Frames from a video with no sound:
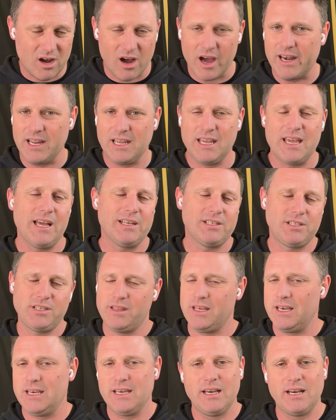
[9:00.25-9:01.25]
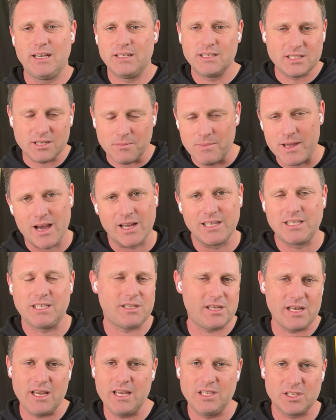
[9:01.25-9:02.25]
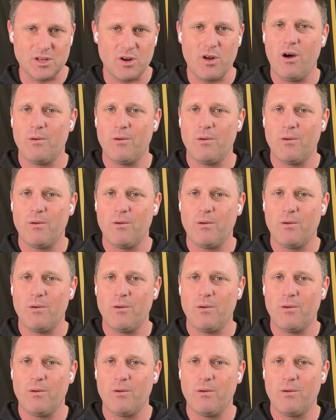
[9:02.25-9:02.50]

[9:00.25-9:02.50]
kind of gets you there. To me, I just think he's an